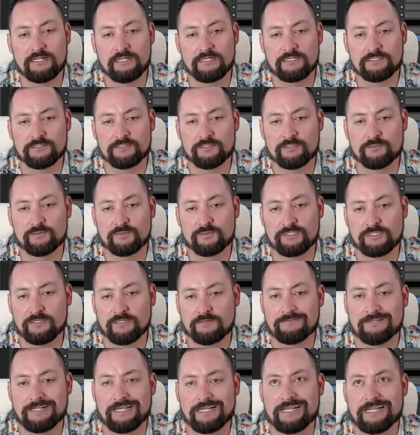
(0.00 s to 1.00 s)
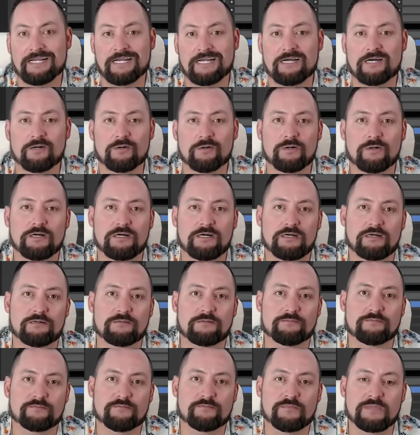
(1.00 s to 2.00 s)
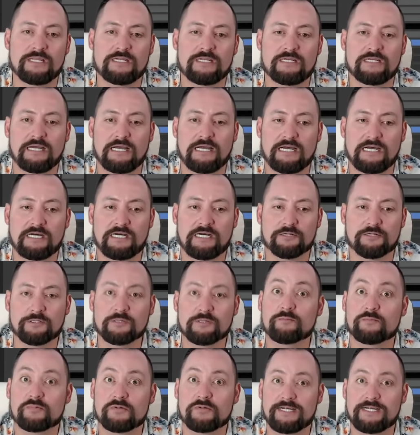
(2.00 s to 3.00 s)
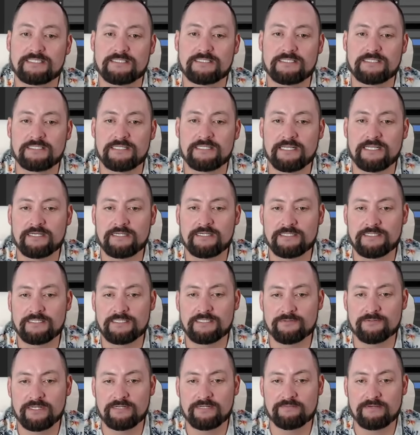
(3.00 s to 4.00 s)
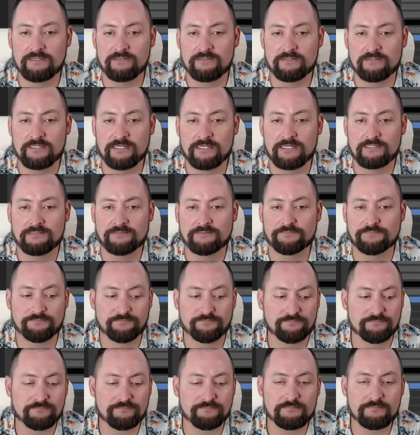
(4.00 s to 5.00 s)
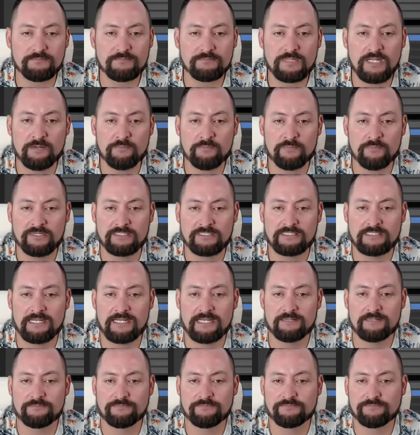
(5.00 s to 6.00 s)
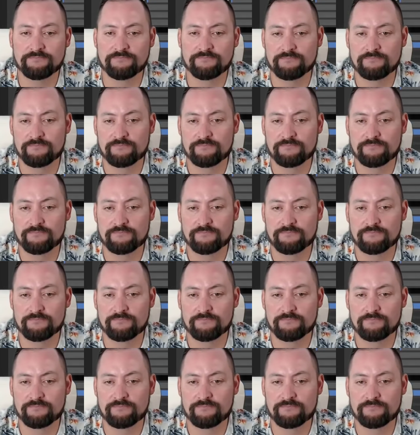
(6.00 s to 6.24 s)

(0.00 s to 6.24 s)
And in terms of like how compressed the data is, right? If I look at it, I press tab,